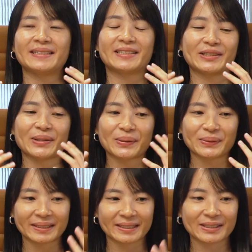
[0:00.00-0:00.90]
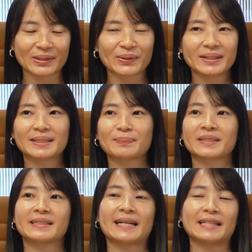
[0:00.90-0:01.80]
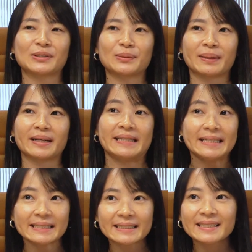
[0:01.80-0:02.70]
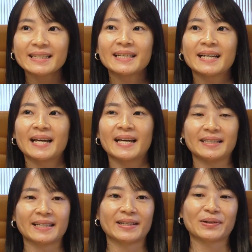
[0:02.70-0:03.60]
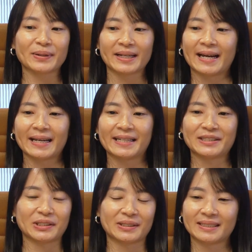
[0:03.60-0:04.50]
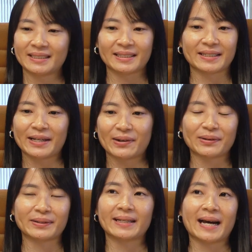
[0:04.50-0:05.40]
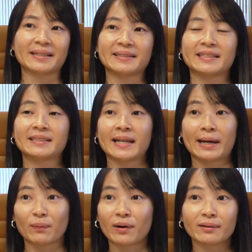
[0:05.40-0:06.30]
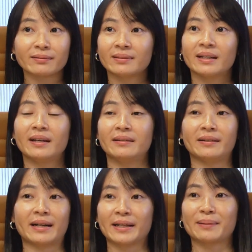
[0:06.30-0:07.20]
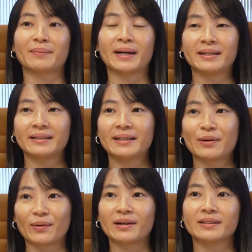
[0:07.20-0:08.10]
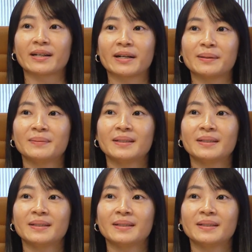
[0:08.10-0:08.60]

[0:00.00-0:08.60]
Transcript: So the store is personalized to my needs, and then I can just add on other things that I want, and then I can buy it at one time.